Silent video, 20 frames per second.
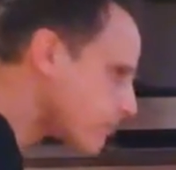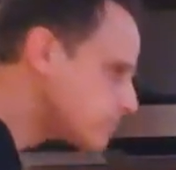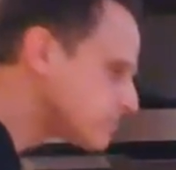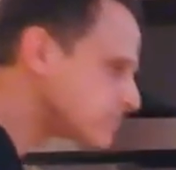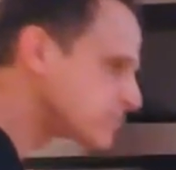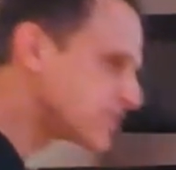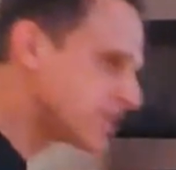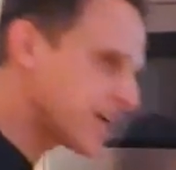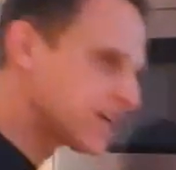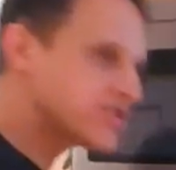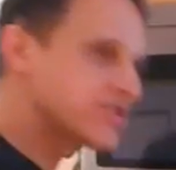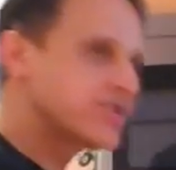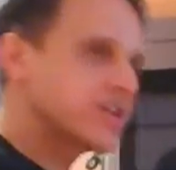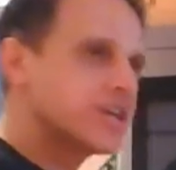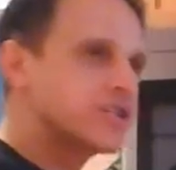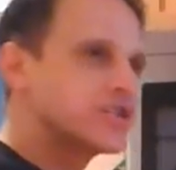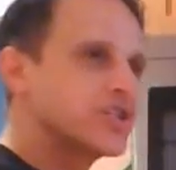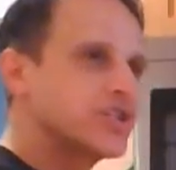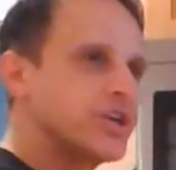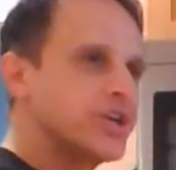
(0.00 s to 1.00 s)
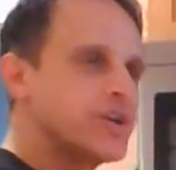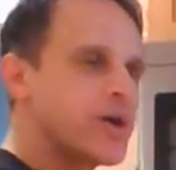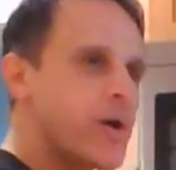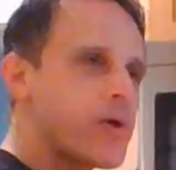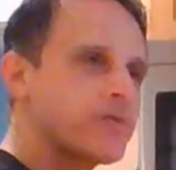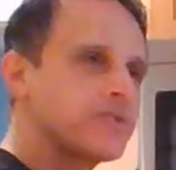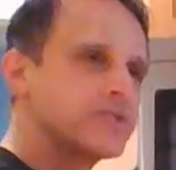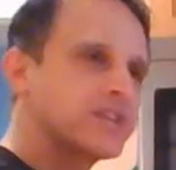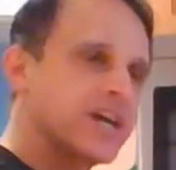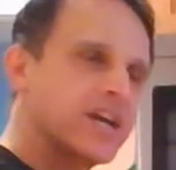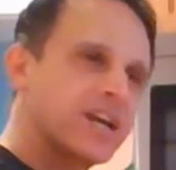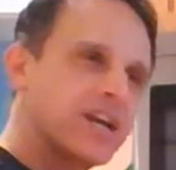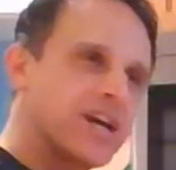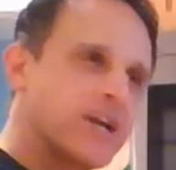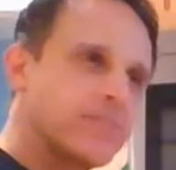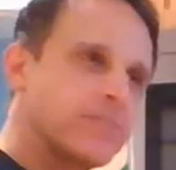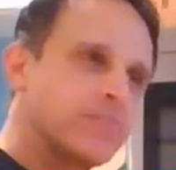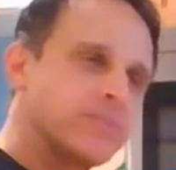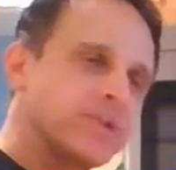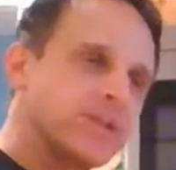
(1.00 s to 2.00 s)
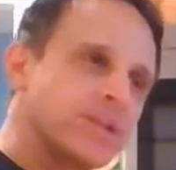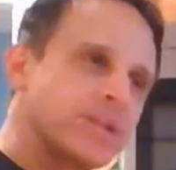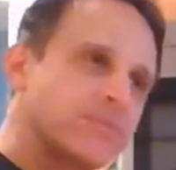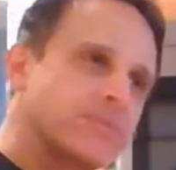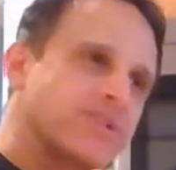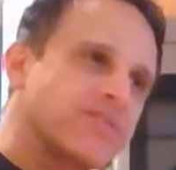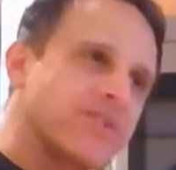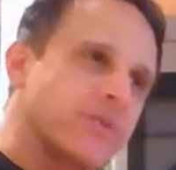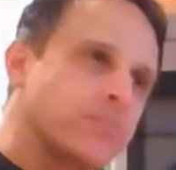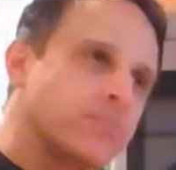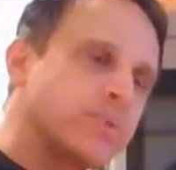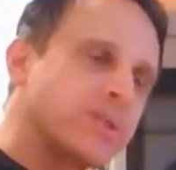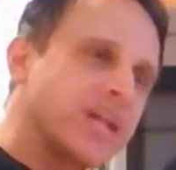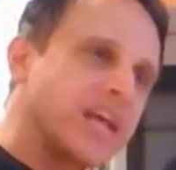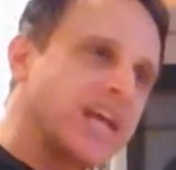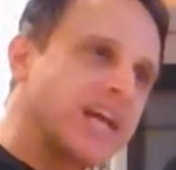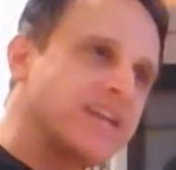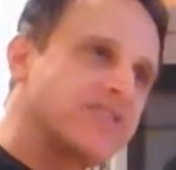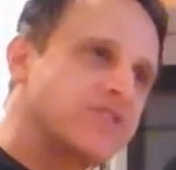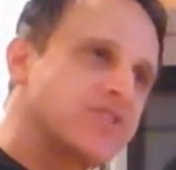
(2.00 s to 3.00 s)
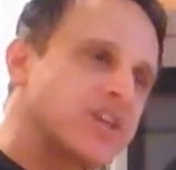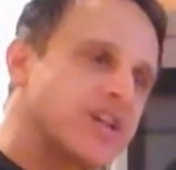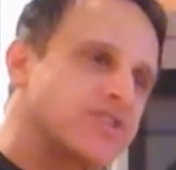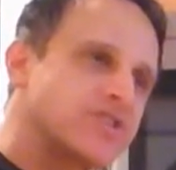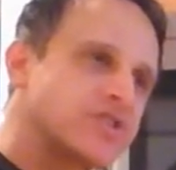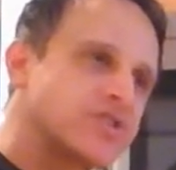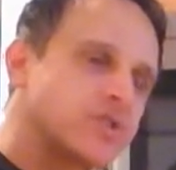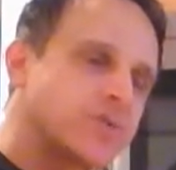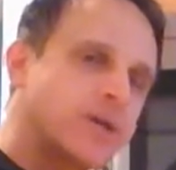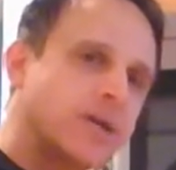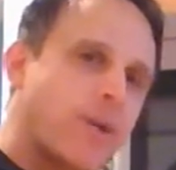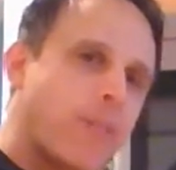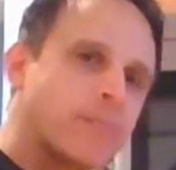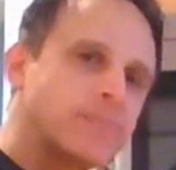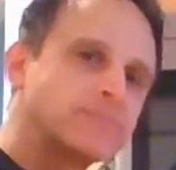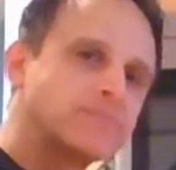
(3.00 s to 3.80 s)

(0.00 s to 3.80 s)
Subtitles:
It actually tastes good. It's kind of got a little bit of a bland taste to it,